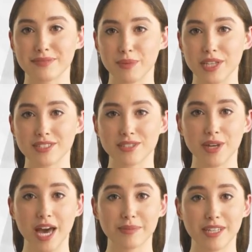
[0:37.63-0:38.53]
We
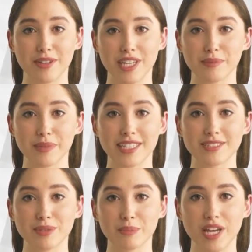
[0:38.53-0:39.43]
strongly
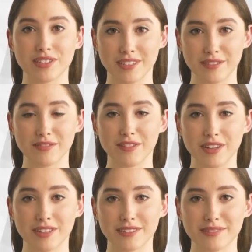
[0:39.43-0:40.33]
recommend to watch them
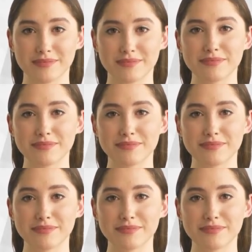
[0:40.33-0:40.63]
first.